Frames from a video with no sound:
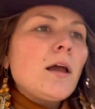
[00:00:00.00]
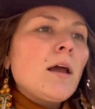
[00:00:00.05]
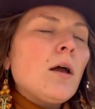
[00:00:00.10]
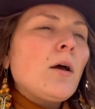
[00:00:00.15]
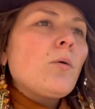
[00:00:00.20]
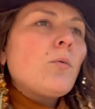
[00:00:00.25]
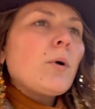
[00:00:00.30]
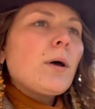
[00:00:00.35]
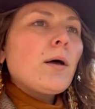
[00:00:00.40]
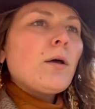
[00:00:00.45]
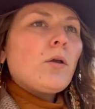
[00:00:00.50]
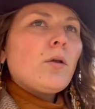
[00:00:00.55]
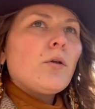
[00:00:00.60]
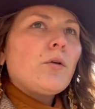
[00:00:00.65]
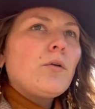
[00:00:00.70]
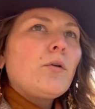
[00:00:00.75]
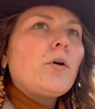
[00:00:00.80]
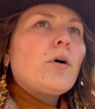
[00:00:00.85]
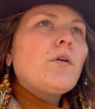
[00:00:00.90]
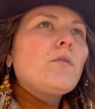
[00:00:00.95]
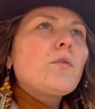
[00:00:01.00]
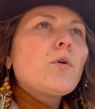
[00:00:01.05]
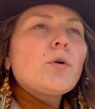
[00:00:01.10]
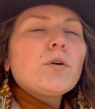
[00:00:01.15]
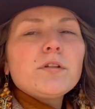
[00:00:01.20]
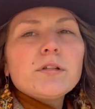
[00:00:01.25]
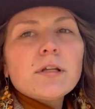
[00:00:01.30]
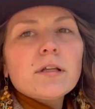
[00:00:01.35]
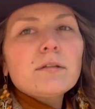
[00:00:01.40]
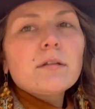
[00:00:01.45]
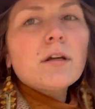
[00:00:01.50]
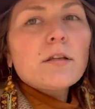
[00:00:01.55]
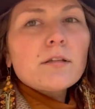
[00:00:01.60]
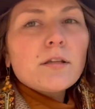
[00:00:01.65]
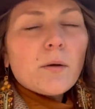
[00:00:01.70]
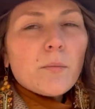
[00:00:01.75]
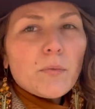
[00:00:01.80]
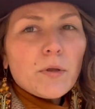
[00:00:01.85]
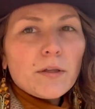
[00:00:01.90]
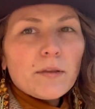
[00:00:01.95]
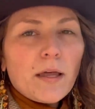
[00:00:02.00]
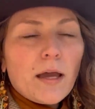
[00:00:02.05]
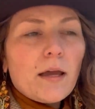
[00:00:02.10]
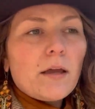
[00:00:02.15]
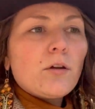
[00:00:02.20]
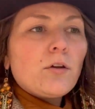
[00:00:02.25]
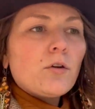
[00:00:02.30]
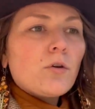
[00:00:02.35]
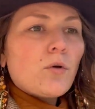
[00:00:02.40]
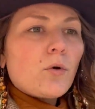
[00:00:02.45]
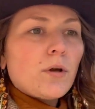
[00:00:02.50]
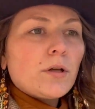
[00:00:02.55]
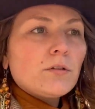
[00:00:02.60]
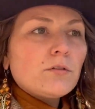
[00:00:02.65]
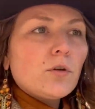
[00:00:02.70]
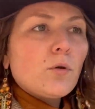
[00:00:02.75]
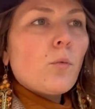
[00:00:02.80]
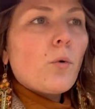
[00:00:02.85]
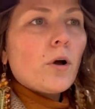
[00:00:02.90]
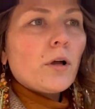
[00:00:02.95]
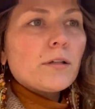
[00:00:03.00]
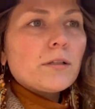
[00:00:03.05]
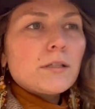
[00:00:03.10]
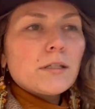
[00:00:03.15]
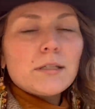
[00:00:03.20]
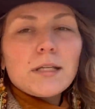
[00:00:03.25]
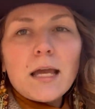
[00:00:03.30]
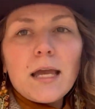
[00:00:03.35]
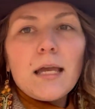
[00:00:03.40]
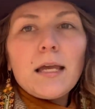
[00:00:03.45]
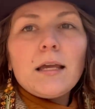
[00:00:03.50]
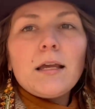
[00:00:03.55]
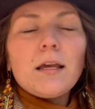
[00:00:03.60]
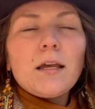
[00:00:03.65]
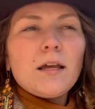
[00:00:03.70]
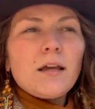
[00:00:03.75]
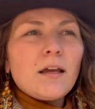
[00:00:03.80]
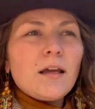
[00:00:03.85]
well, of course that's not something that you're going to want to take